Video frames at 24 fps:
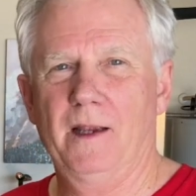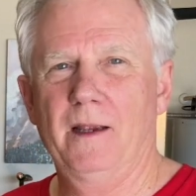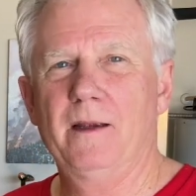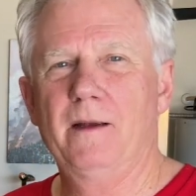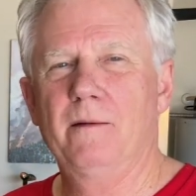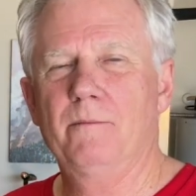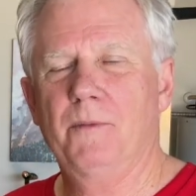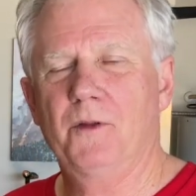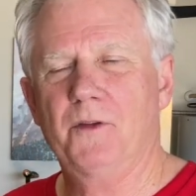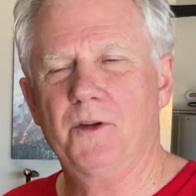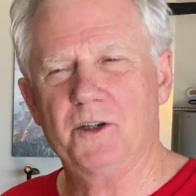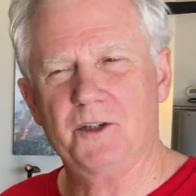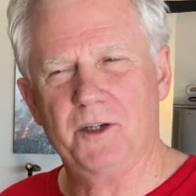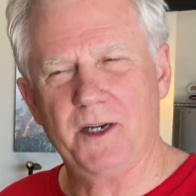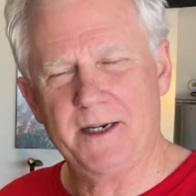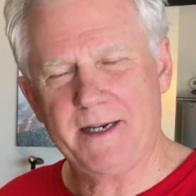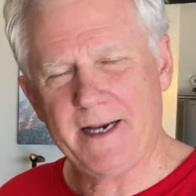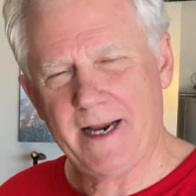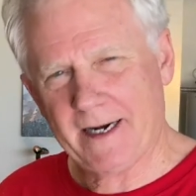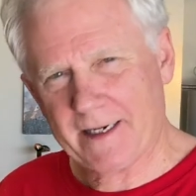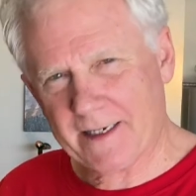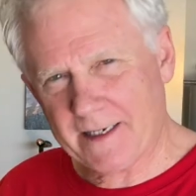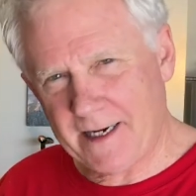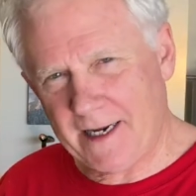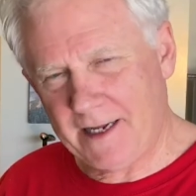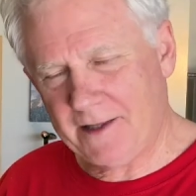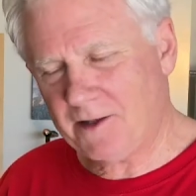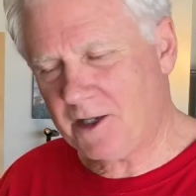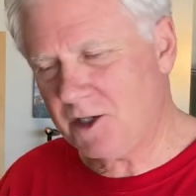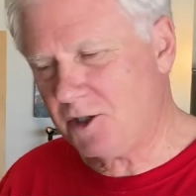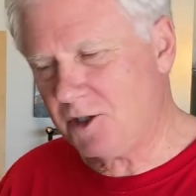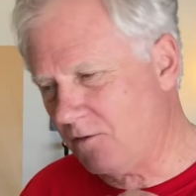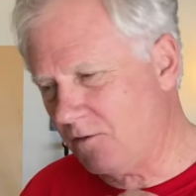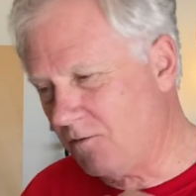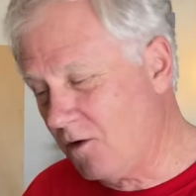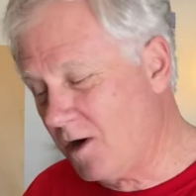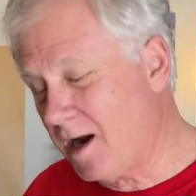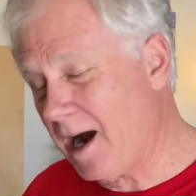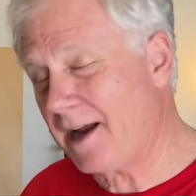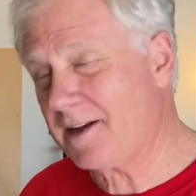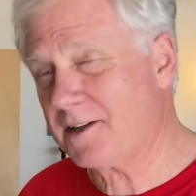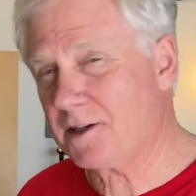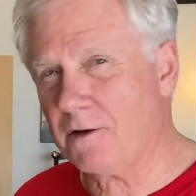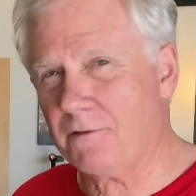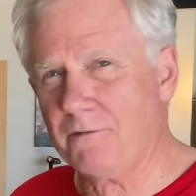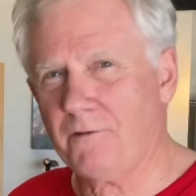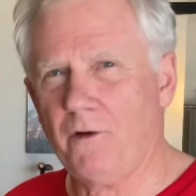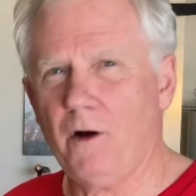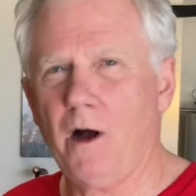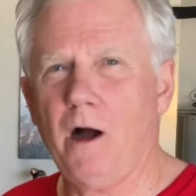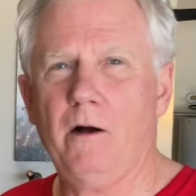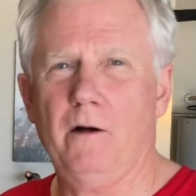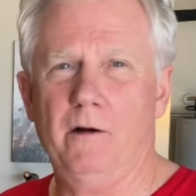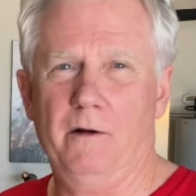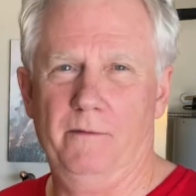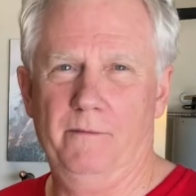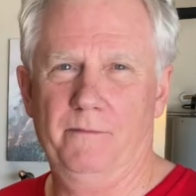But there's a technique that got to follow,